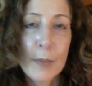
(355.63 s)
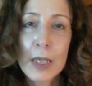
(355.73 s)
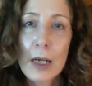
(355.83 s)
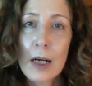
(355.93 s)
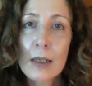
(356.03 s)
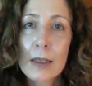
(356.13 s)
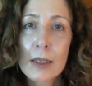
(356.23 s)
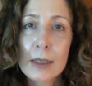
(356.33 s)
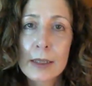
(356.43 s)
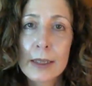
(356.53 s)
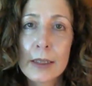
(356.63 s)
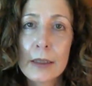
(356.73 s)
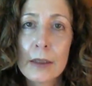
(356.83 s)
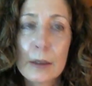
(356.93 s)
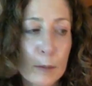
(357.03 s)
Beyond
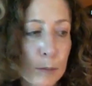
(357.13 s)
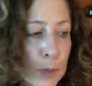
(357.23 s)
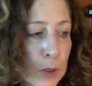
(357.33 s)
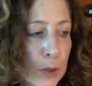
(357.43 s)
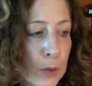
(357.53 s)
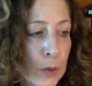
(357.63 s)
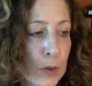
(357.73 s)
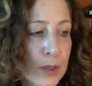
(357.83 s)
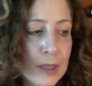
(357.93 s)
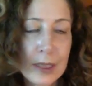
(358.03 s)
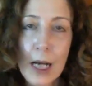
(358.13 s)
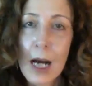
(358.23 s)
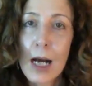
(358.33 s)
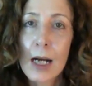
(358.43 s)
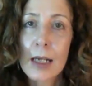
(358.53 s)
clear blue
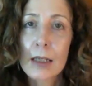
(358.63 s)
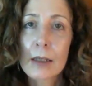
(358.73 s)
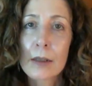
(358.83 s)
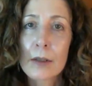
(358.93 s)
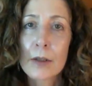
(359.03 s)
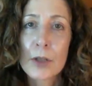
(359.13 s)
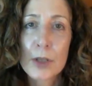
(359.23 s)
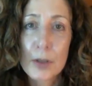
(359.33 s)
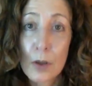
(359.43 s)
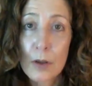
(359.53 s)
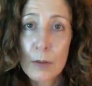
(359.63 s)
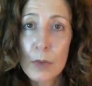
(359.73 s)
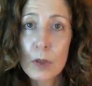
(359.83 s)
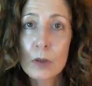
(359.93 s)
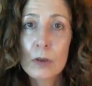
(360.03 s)
sky, she saw the
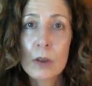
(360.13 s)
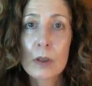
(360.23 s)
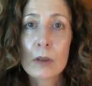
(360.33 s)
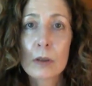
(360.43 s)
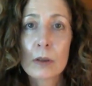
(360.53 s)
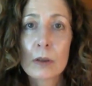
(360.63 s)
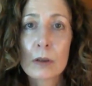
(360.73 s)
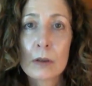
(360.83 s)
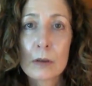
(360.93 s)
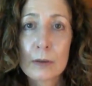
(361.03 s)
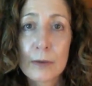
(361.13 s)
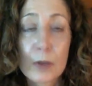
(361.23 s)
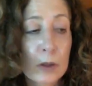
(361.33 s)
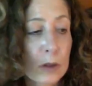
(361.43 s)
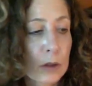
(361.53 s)
moon,
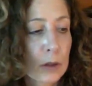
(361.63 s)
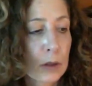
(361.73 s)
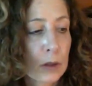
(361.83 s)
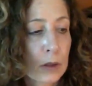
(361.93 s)
full,